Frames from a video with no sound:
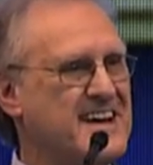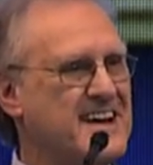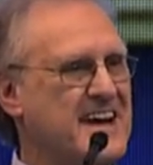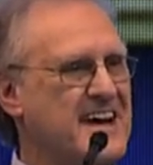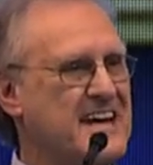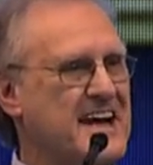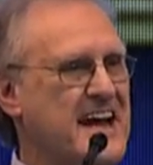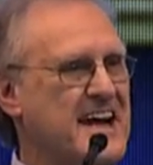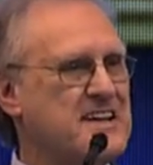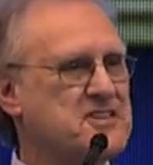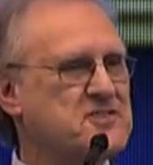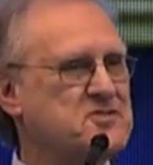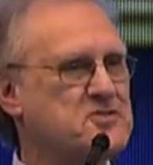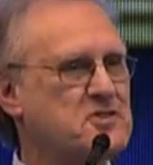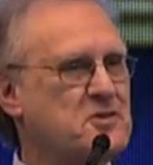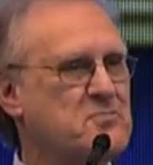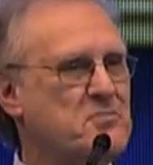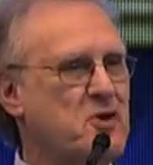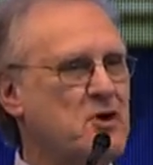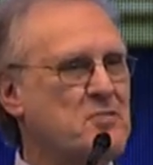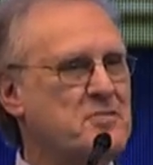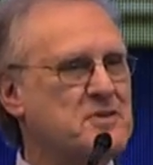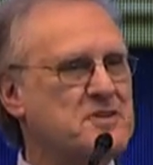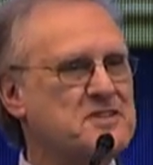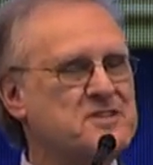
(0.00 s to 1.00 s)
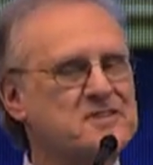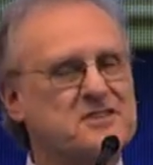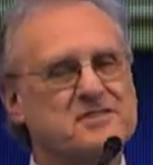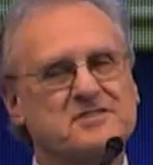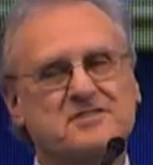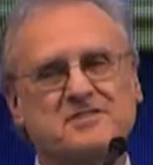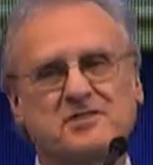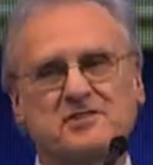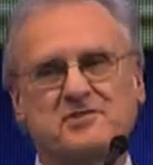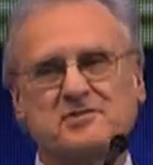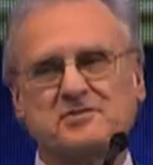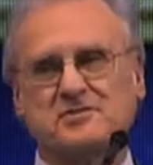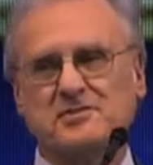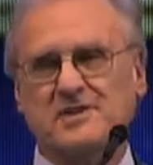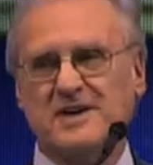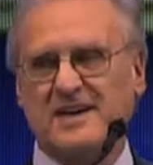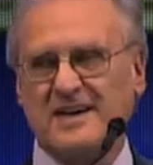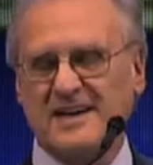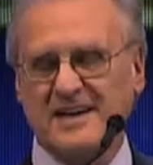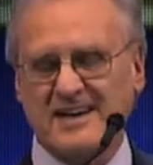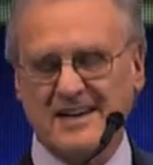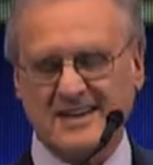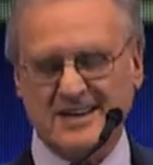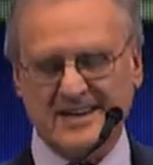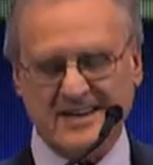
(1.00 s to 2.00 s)
an extra moment or two,
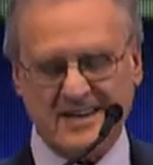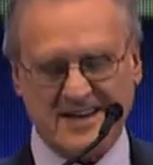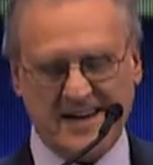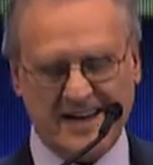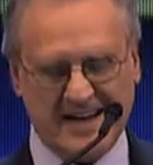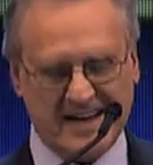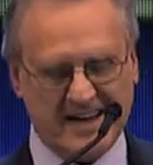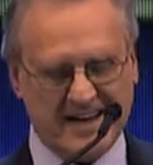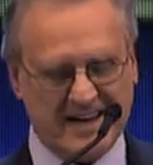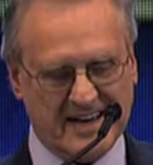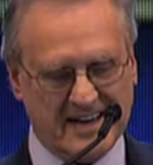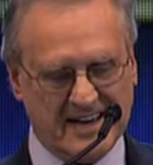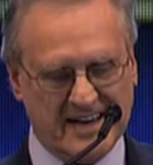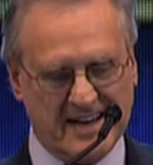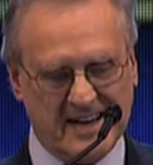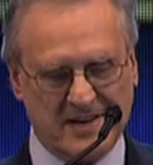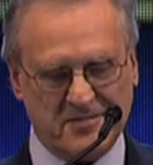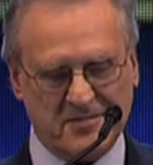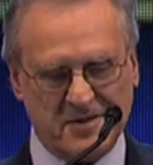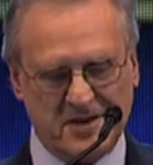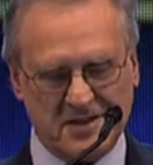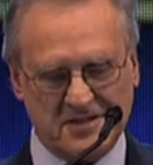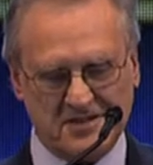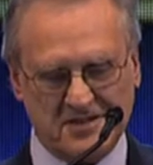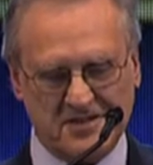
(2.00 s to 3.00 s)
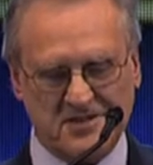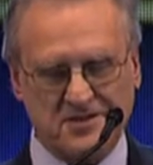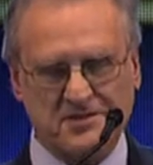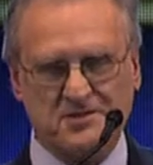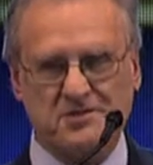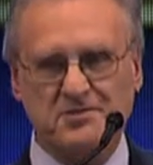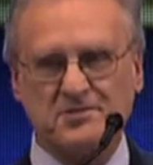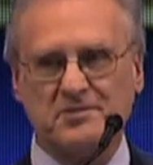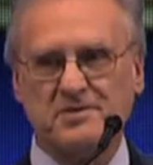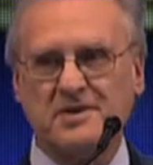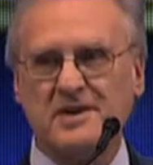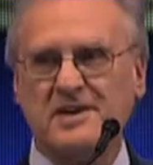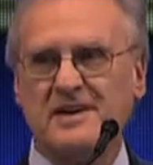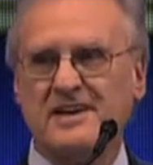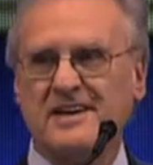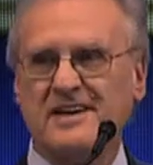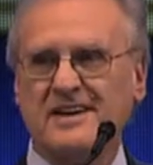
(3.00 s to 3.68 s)
I want to